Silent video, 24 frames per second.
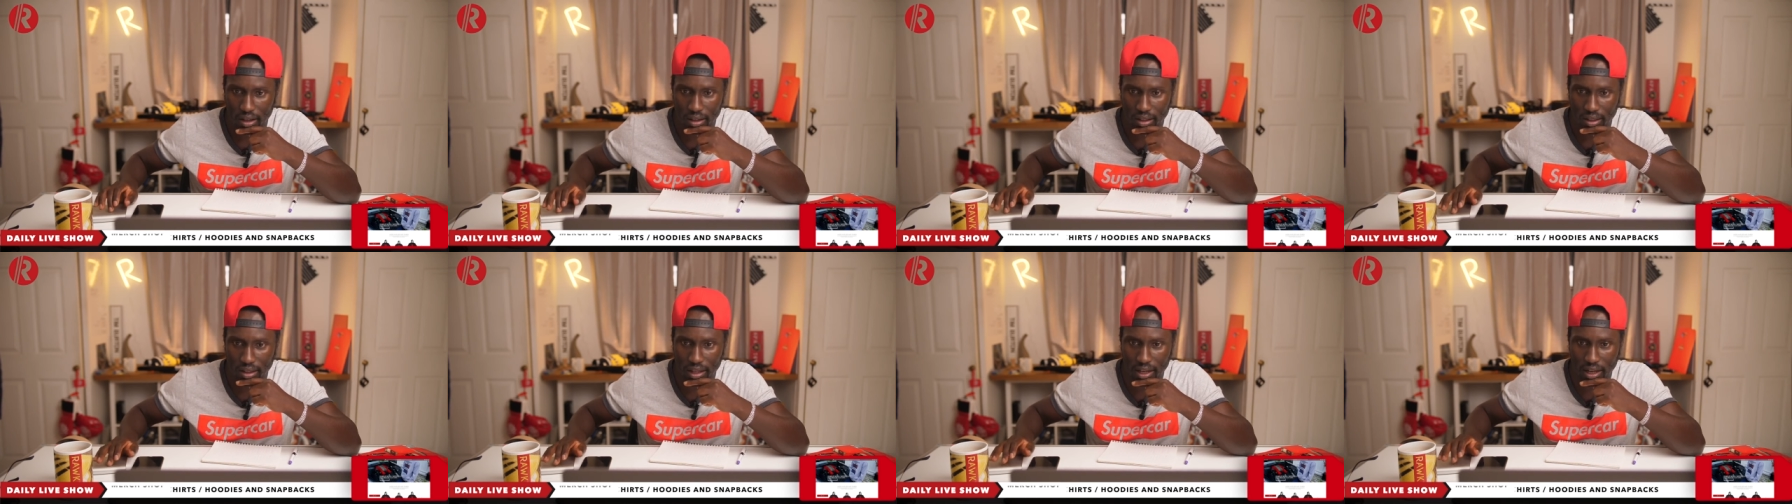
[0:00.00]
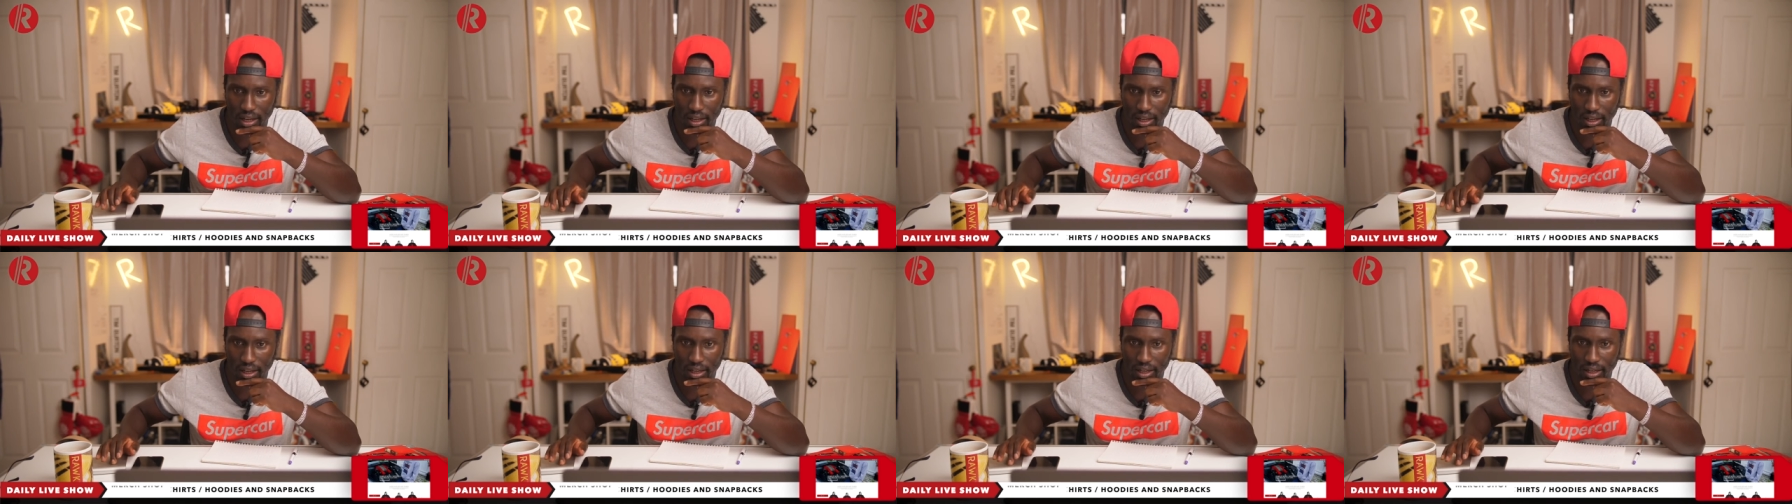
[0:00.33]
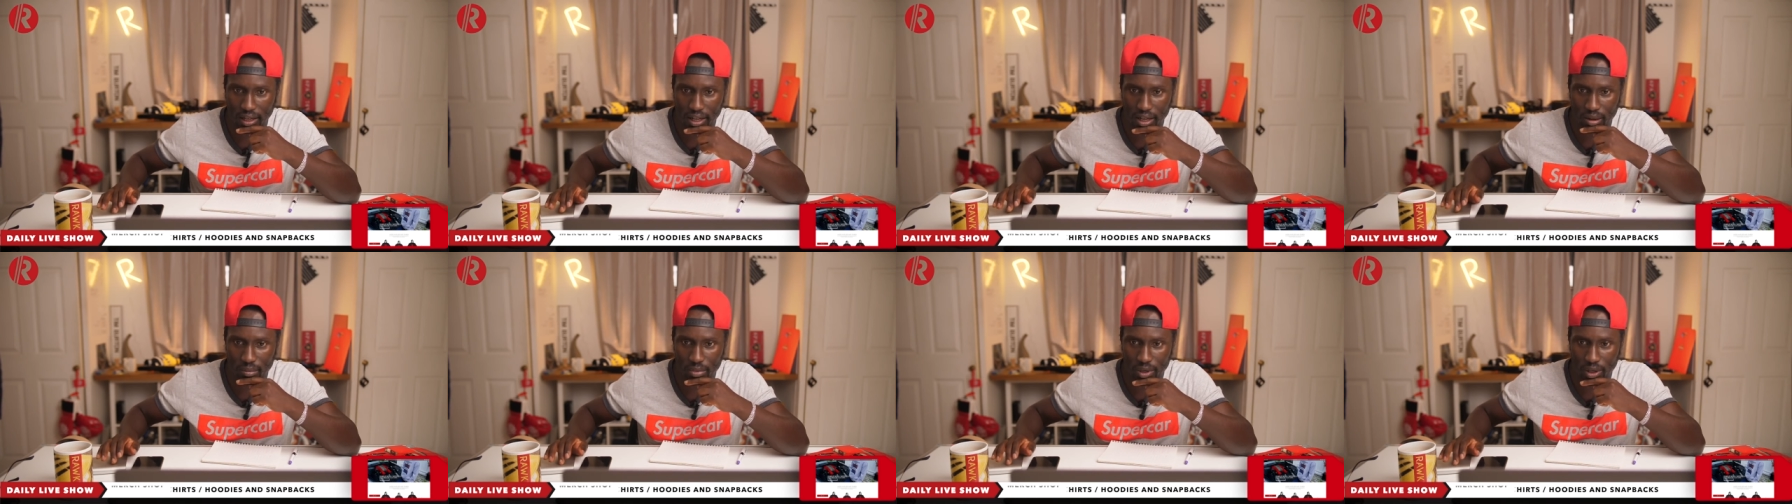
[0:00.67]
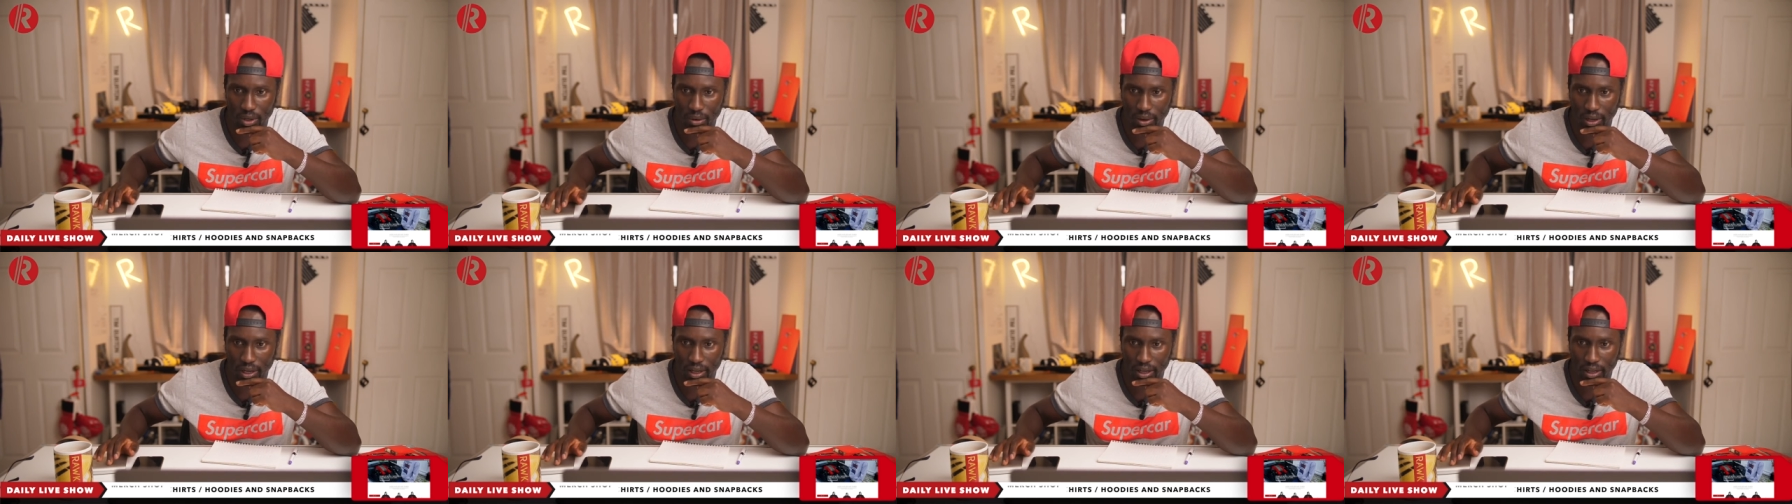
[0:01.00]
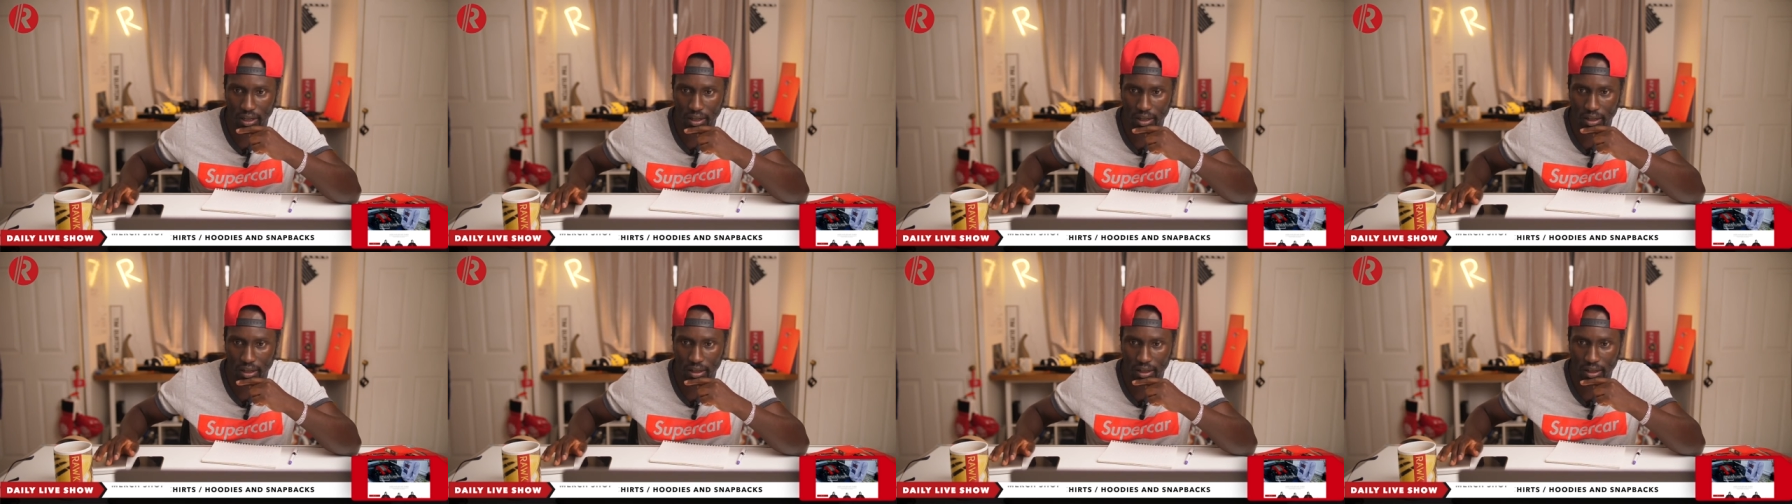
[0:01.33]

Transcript: That cannot be right.